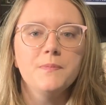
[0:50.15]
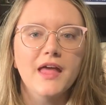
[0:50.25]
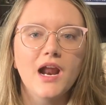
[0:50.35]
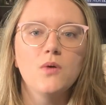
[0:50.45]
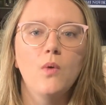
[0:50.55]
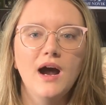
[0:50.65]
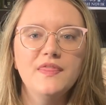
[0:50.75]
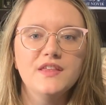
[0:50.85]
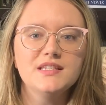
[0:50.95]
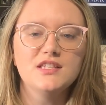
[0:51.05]
that I
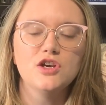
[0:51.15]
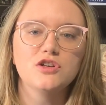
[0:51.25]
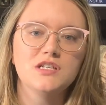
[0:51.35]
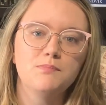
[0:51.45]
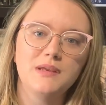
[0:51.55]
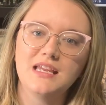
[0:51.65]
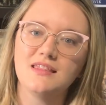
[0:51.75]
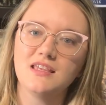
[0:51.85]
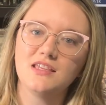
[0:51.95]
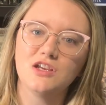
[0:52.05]
want this year to be
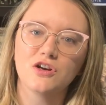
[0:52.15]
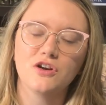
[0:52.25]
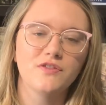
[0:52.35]
the year